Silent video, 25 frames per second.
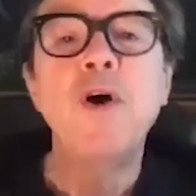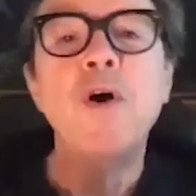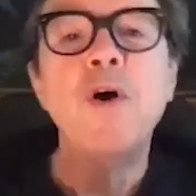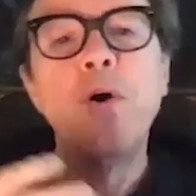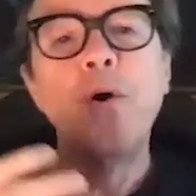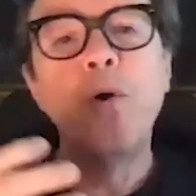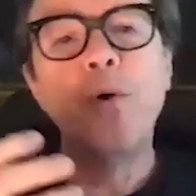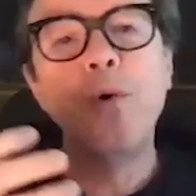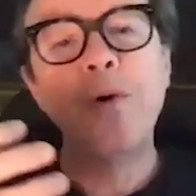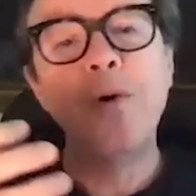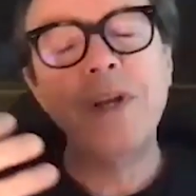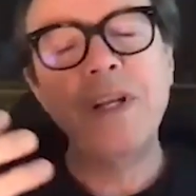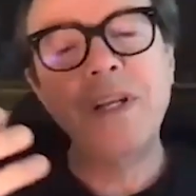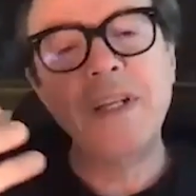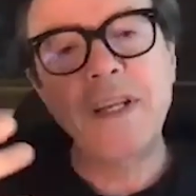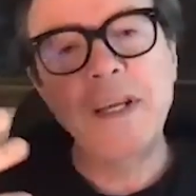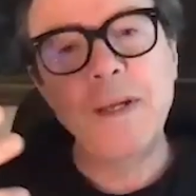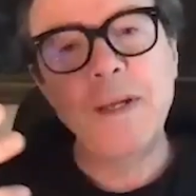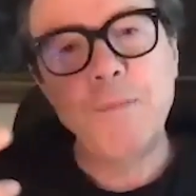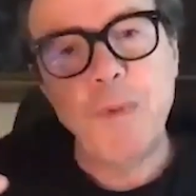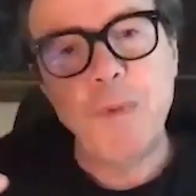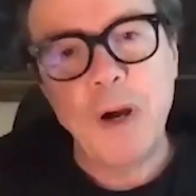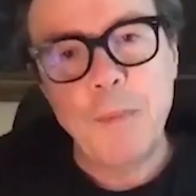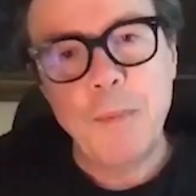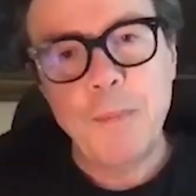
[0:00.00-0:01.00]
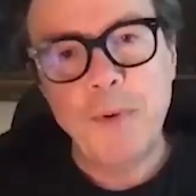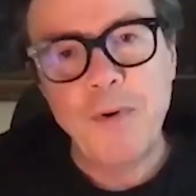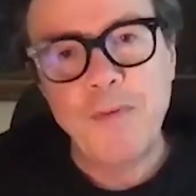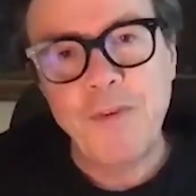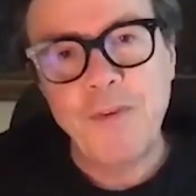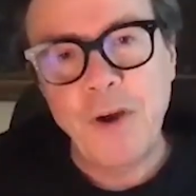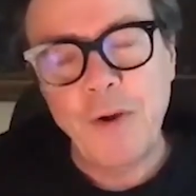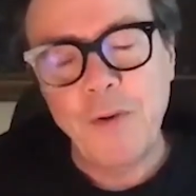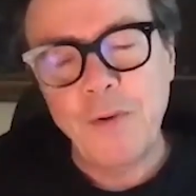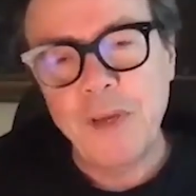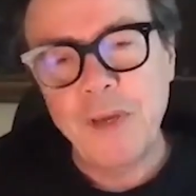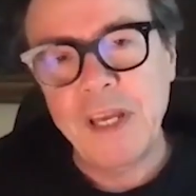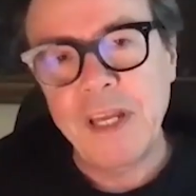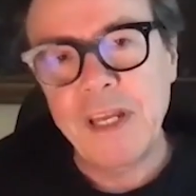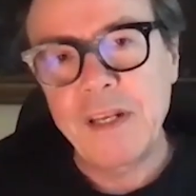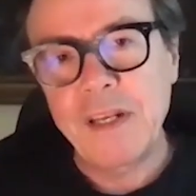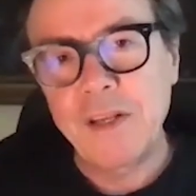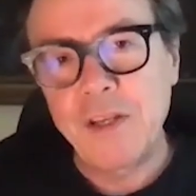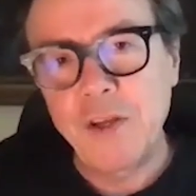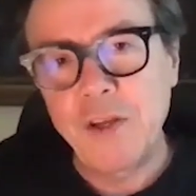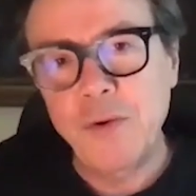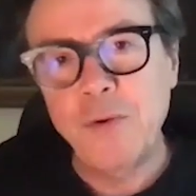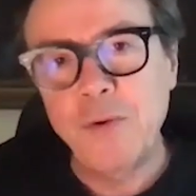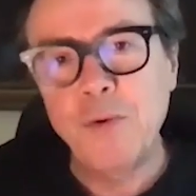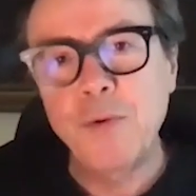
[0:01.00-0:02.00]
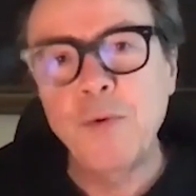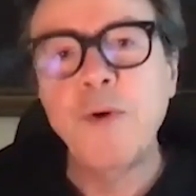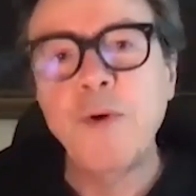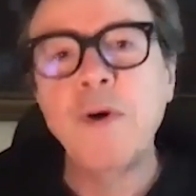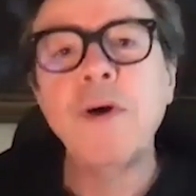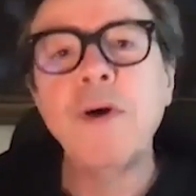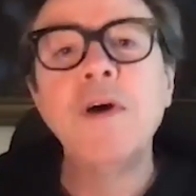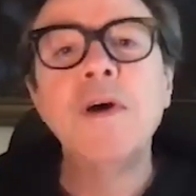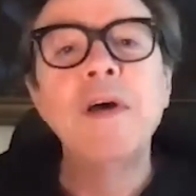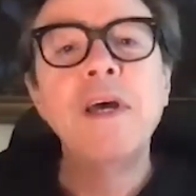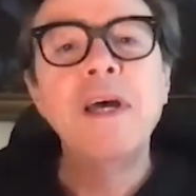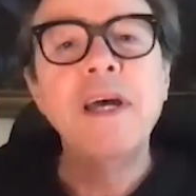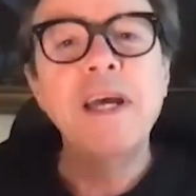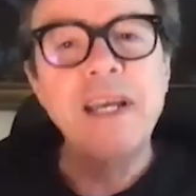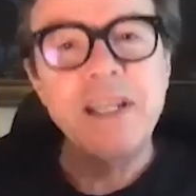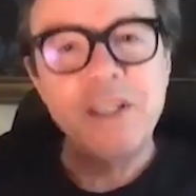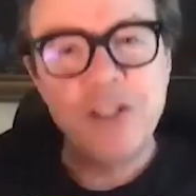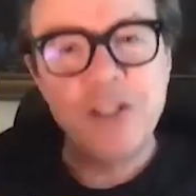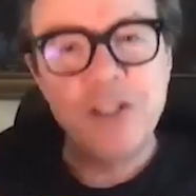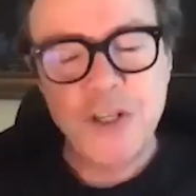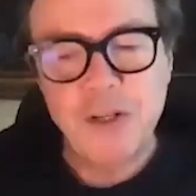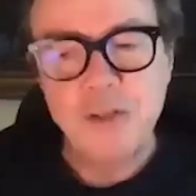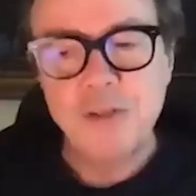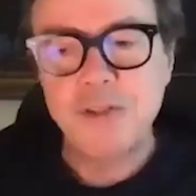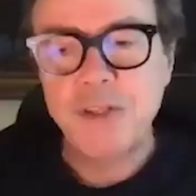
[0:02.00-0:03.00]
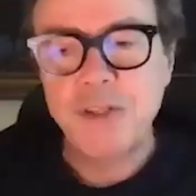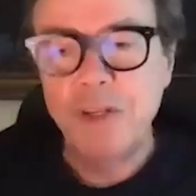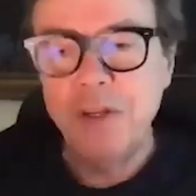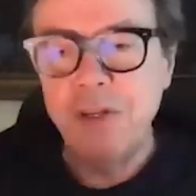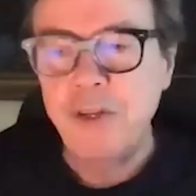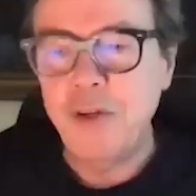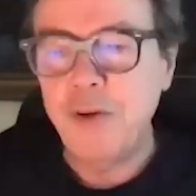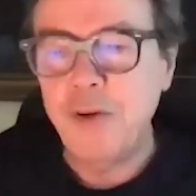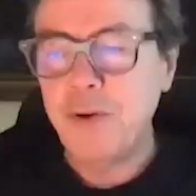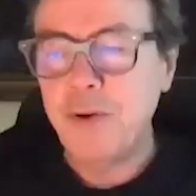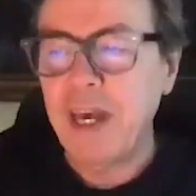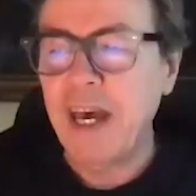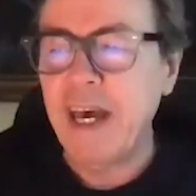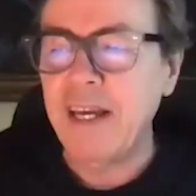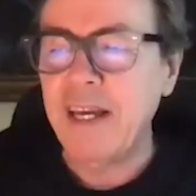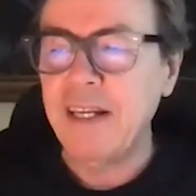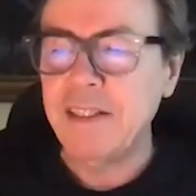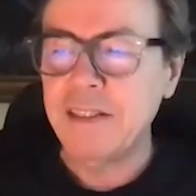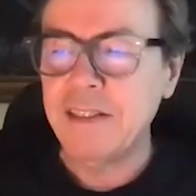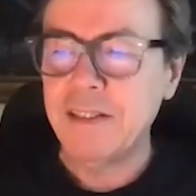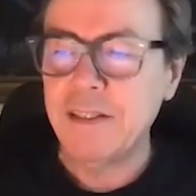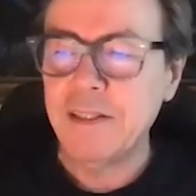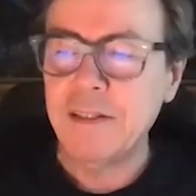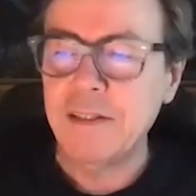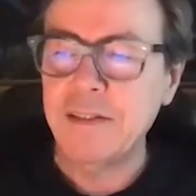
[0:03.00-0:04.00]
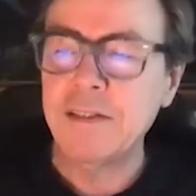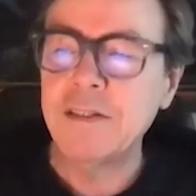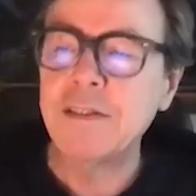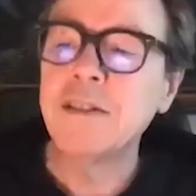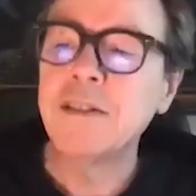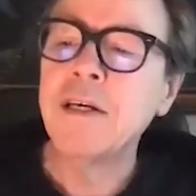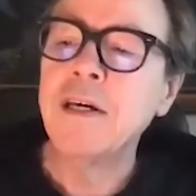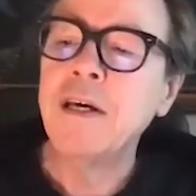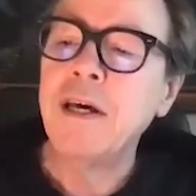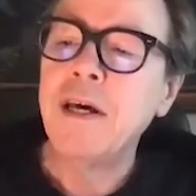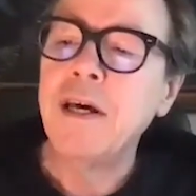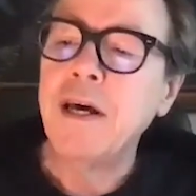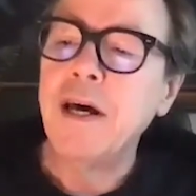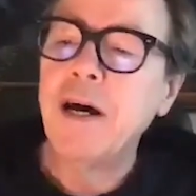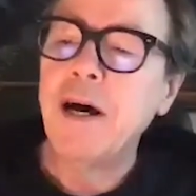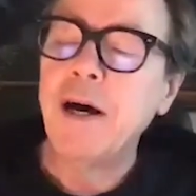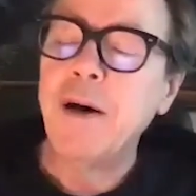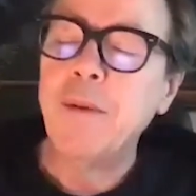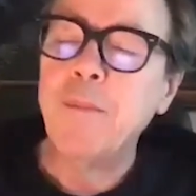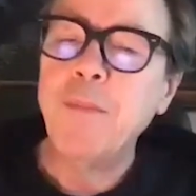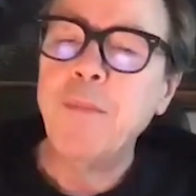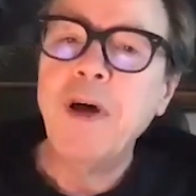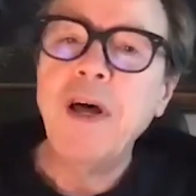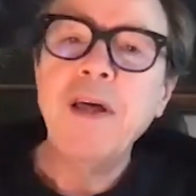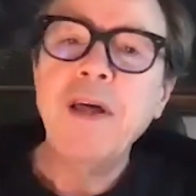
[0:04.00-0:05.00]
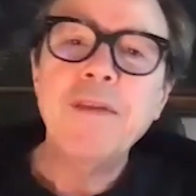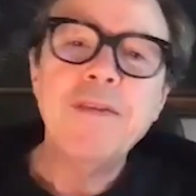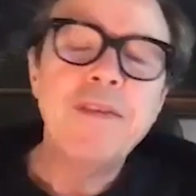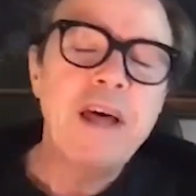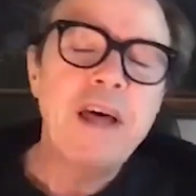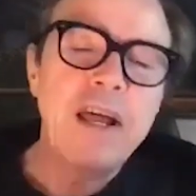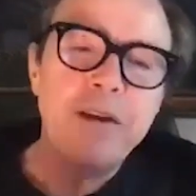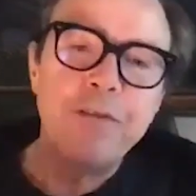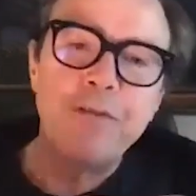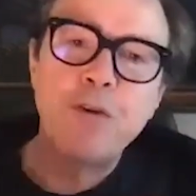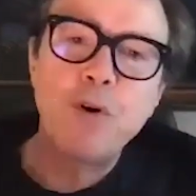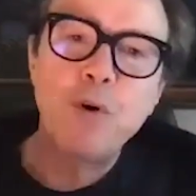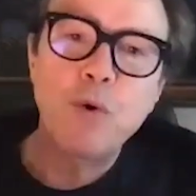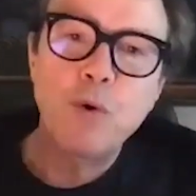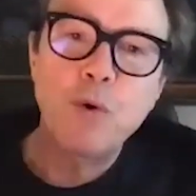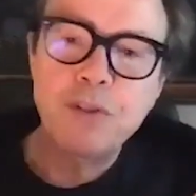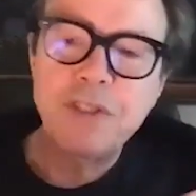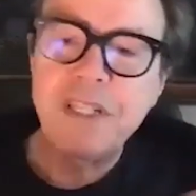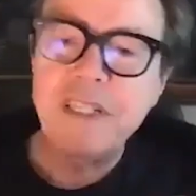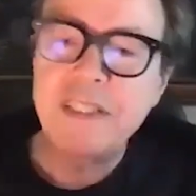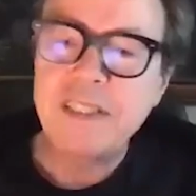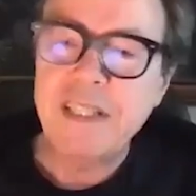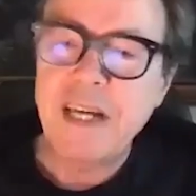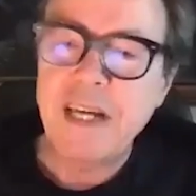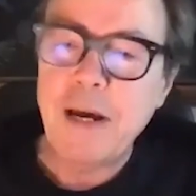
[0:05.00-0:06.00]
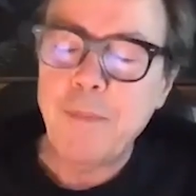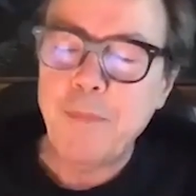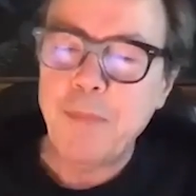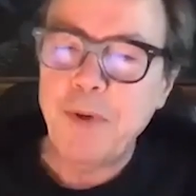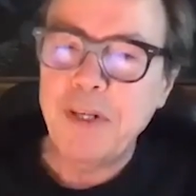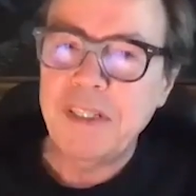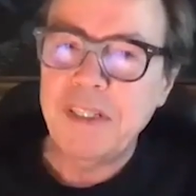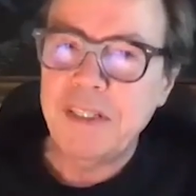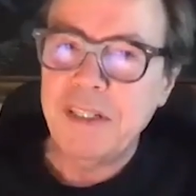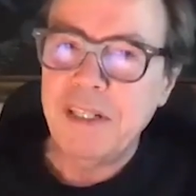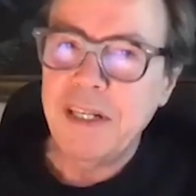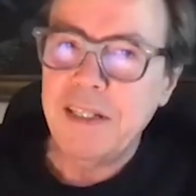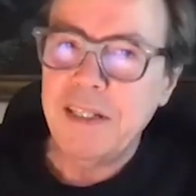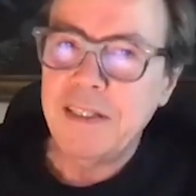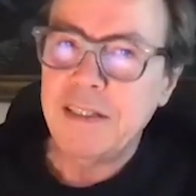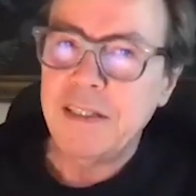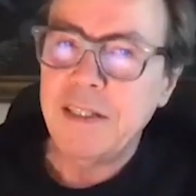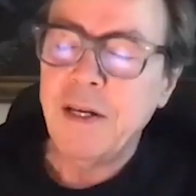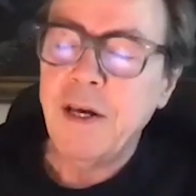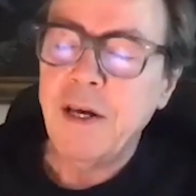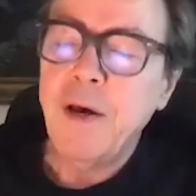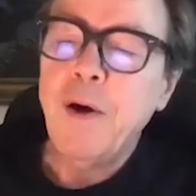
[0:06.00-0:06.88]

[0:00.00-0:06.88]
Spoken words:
or indeed by provoking new issues and new cases, that of course is our business.